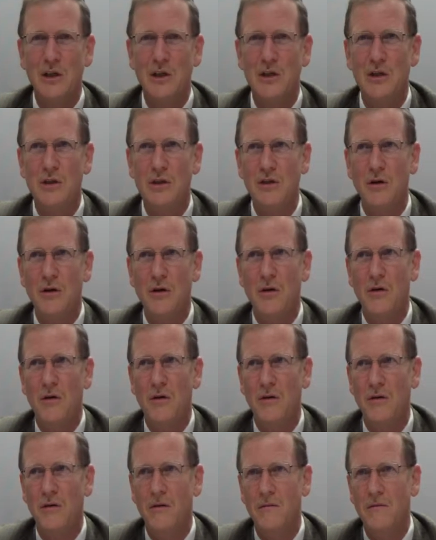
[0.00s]

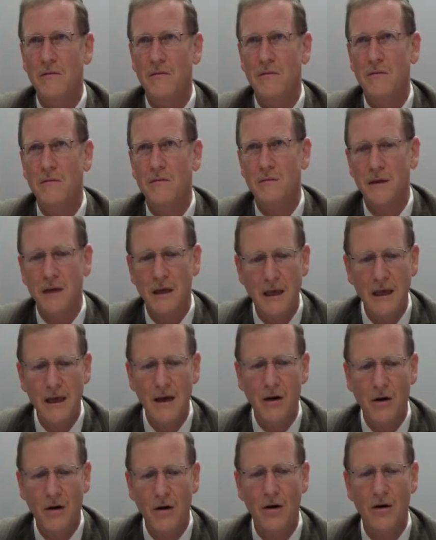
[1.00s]
so he
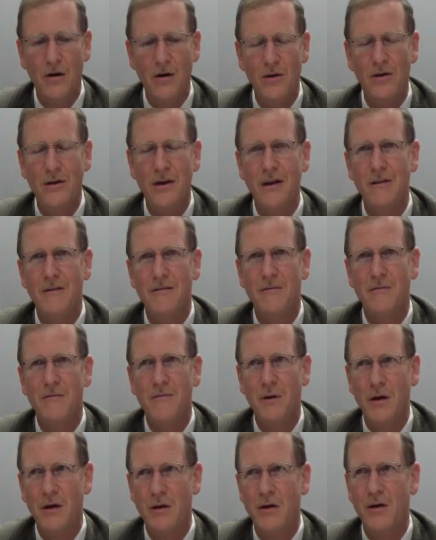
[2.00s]
hold that
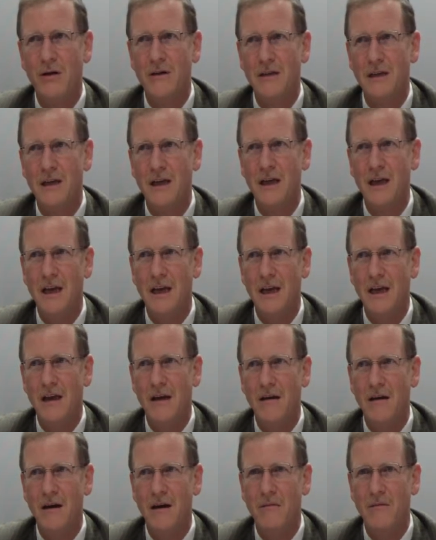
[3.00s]
because
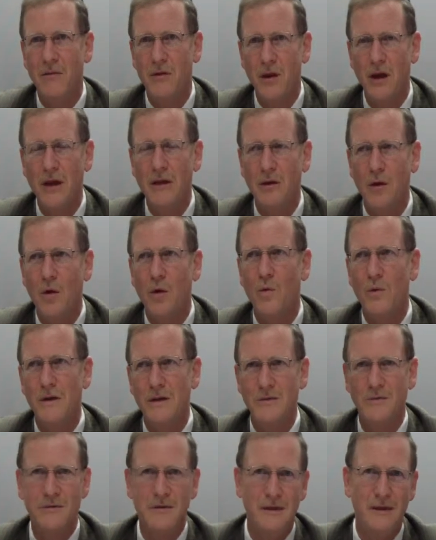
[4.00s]
he uh, not
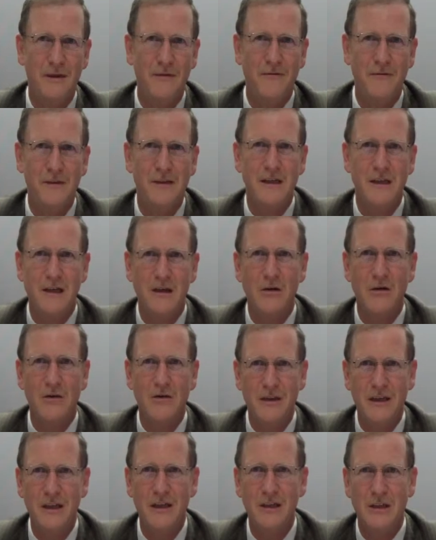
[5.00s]
always was in a physical
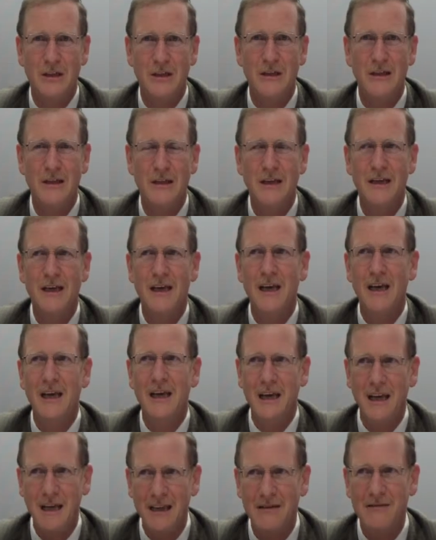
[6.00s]
condition,
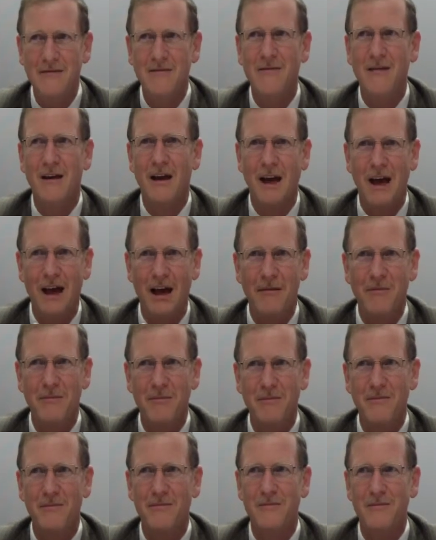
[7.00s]
it
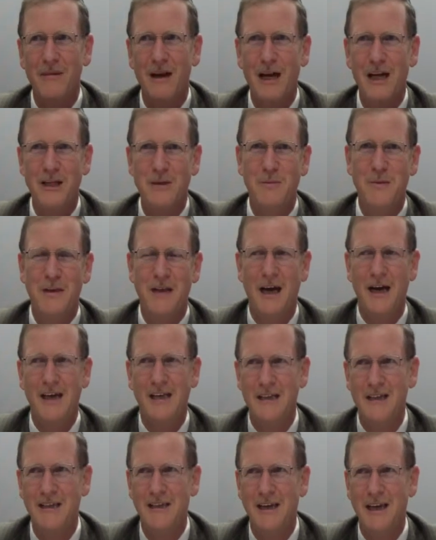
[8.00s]
um,
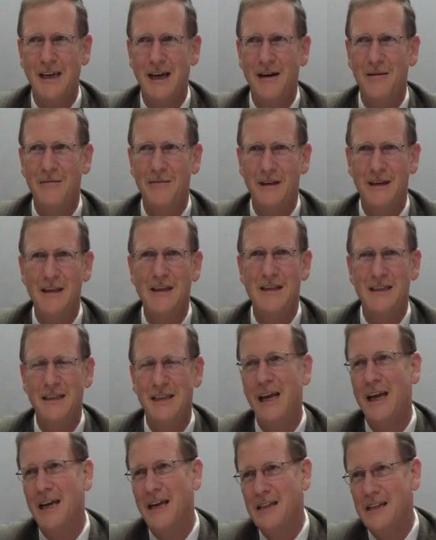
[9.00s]
expedites um, his
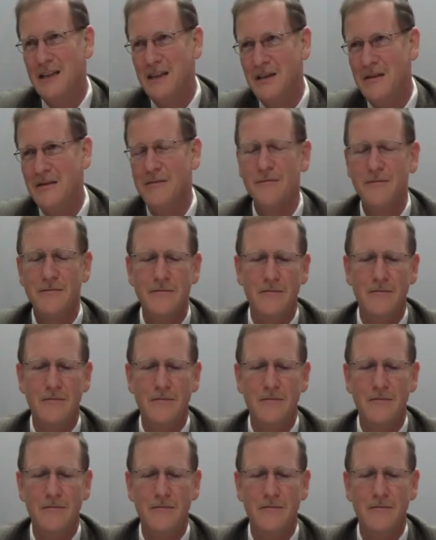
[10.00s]
days.